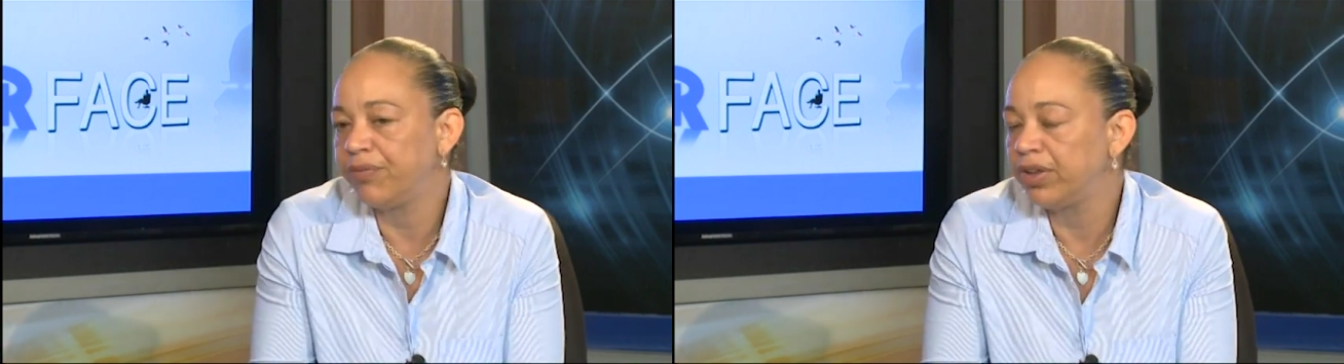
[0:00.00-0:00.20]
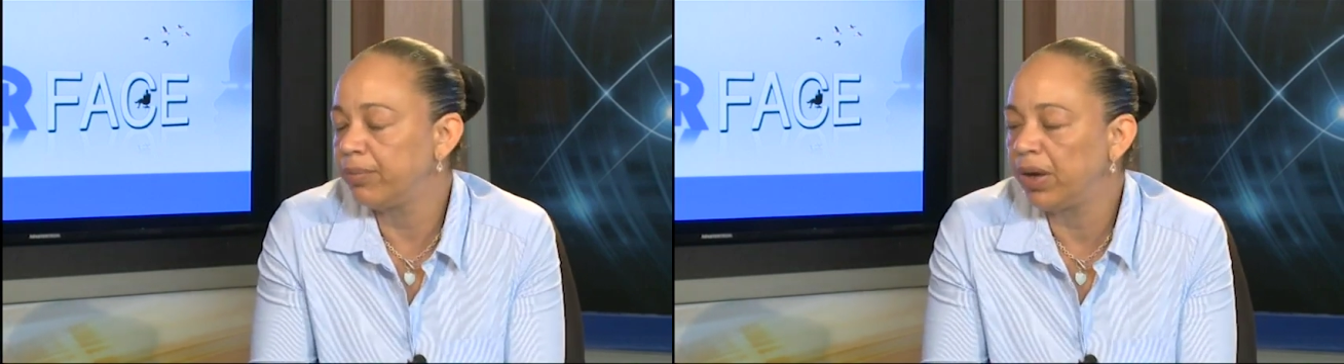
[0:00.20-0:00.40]

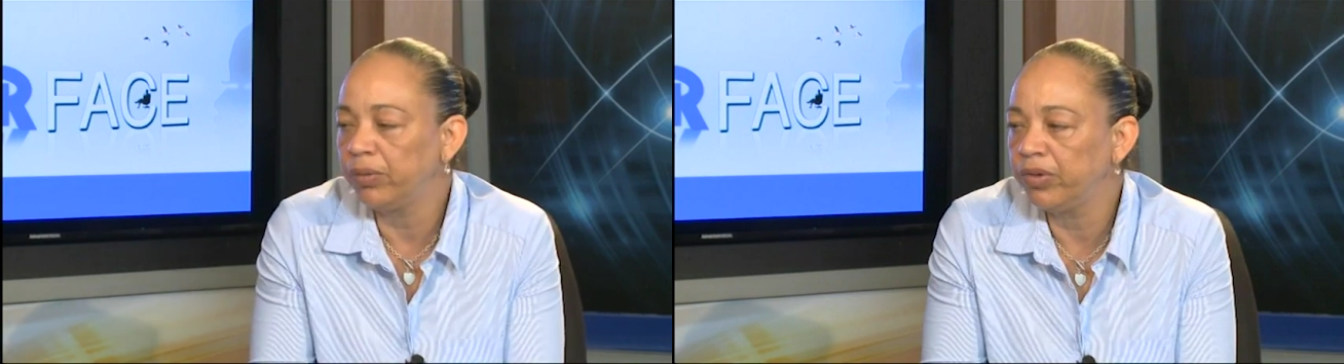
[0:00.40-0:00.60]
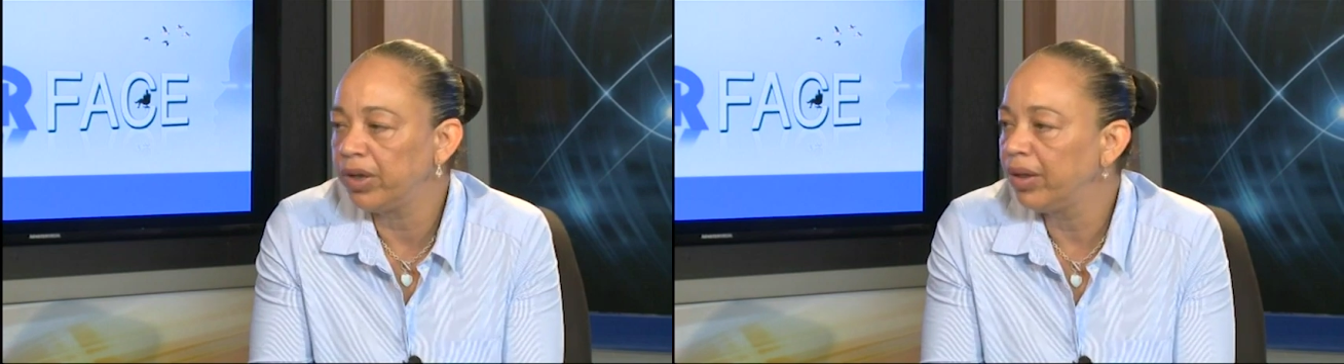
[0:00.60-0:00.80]
in the
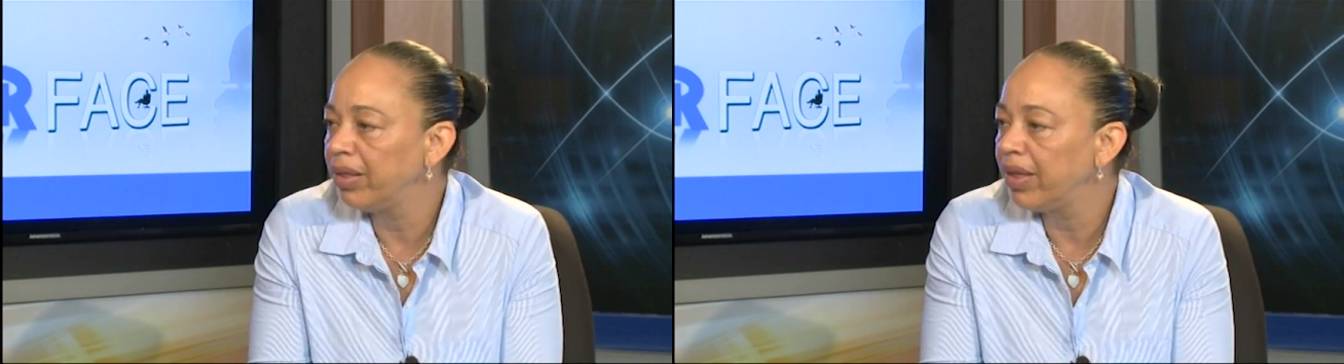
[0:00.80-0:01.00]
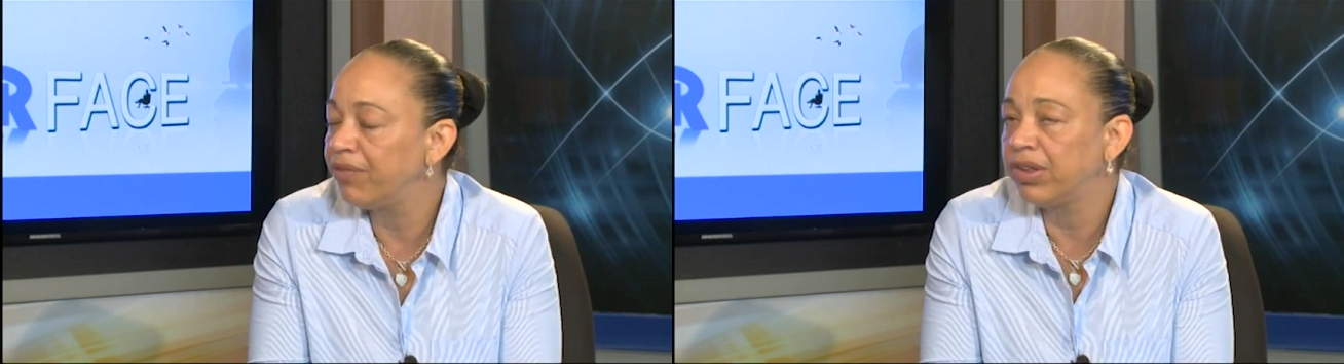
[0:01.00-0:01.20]

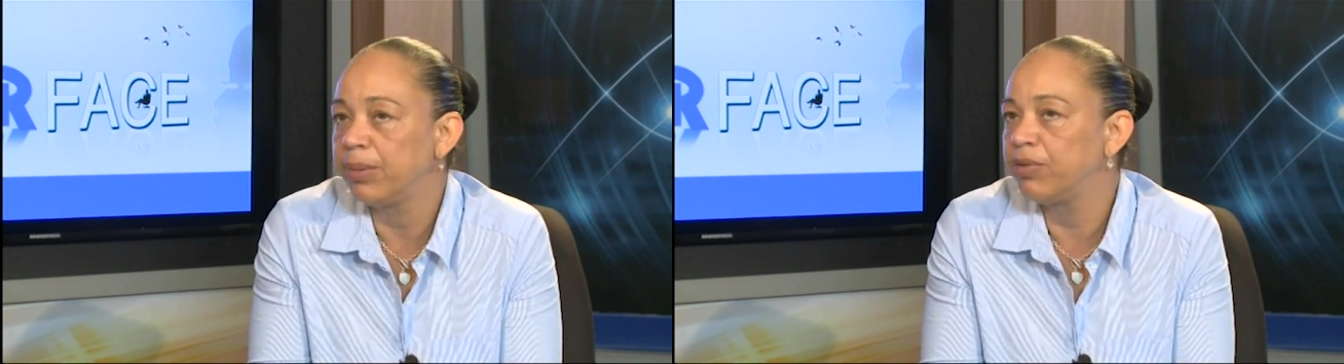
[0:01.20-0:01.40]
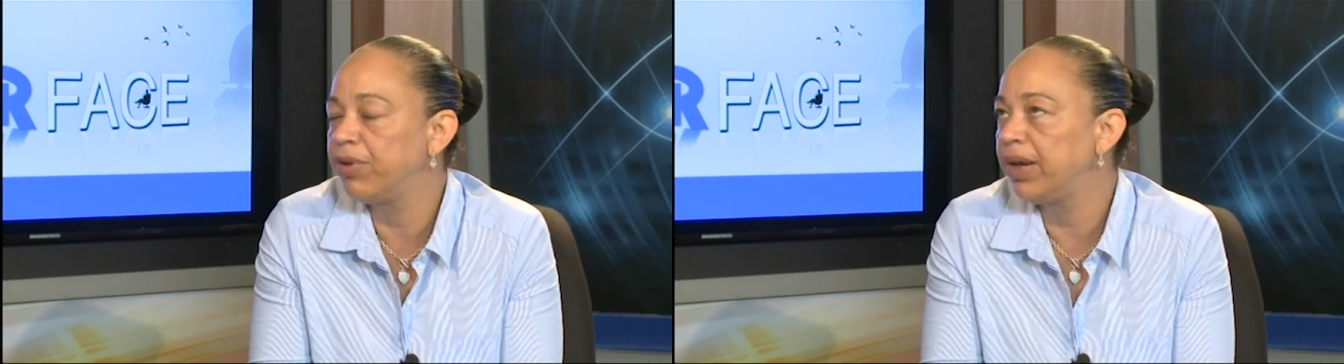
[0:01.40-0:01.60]
mountains. Every
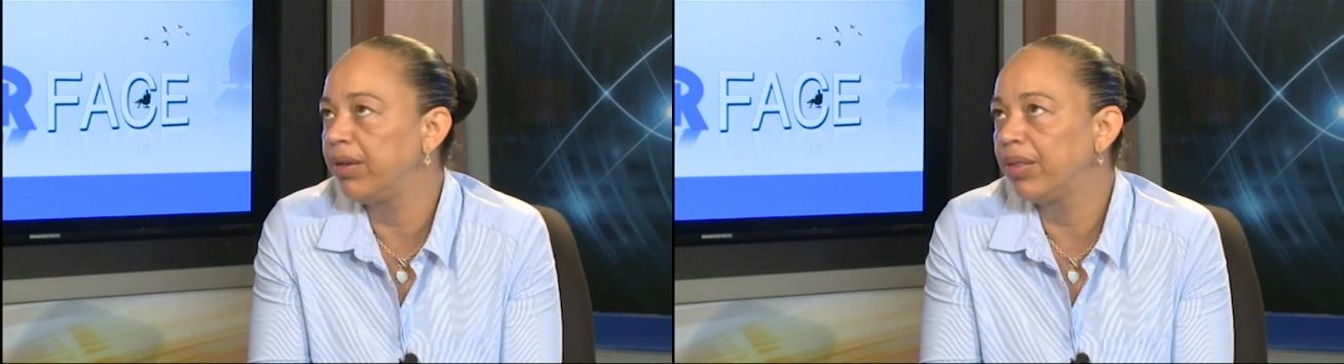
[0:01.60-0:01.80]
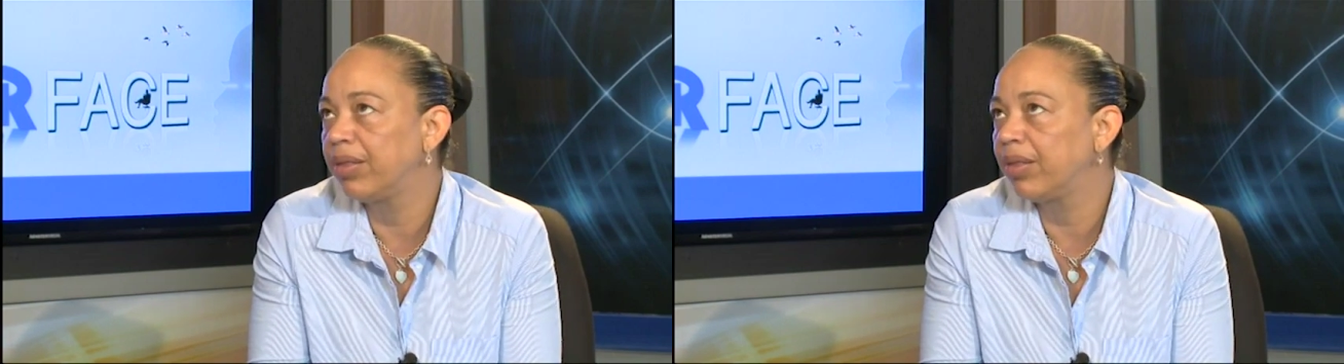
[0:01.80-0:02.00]
time it
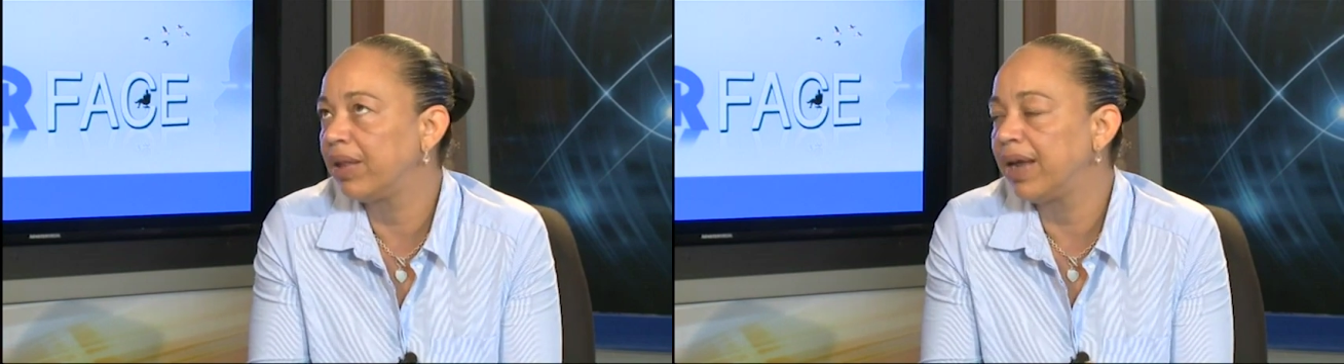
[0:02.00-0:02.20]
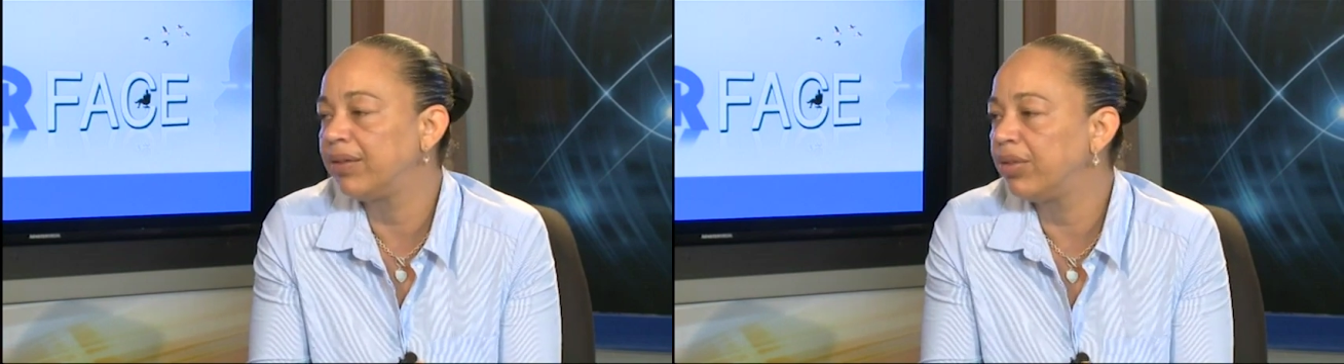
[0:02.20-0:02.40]
rains, the
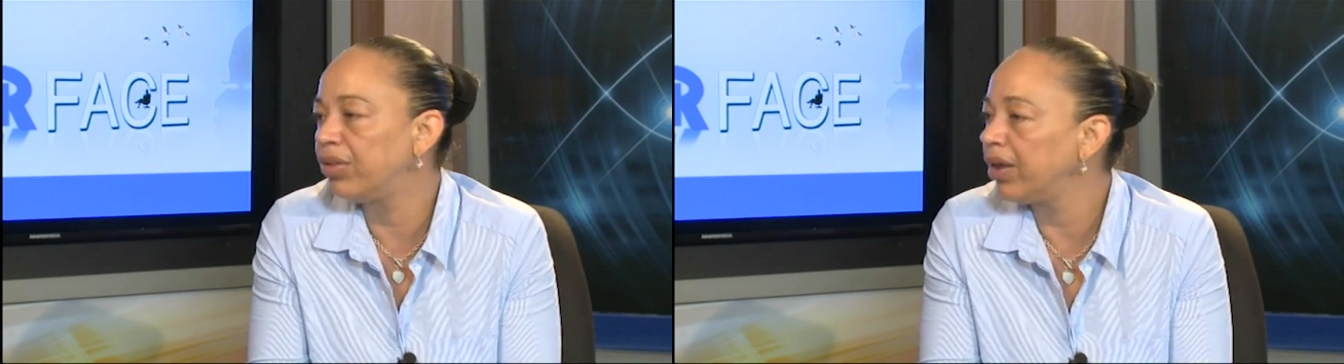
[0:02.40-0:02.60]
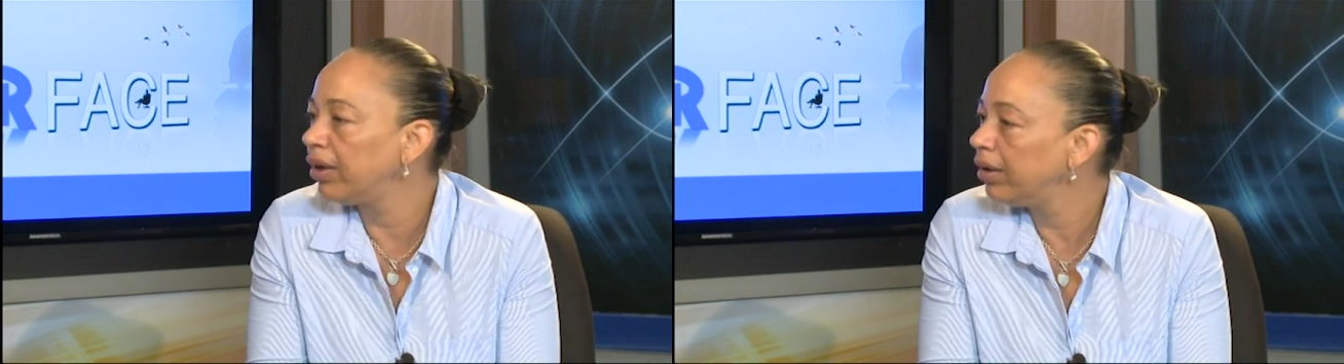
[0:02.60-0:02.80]
slightest
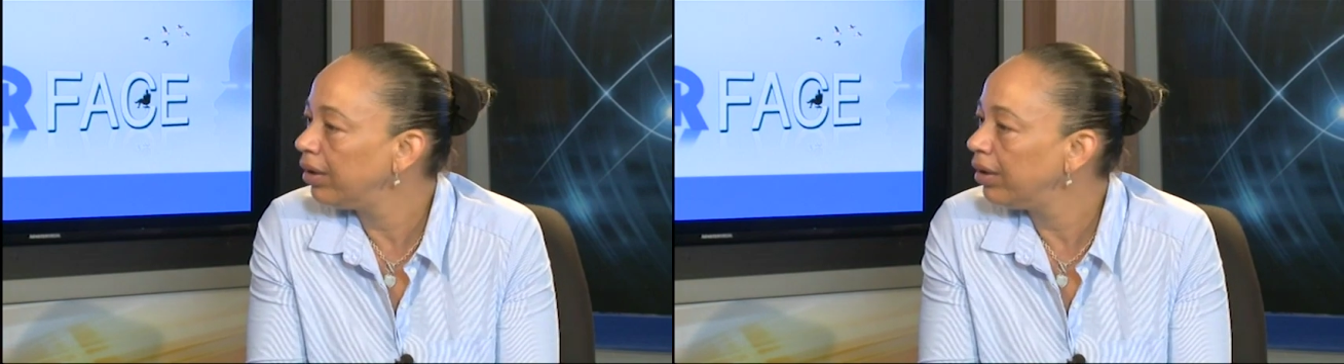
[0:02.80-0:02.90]
thing,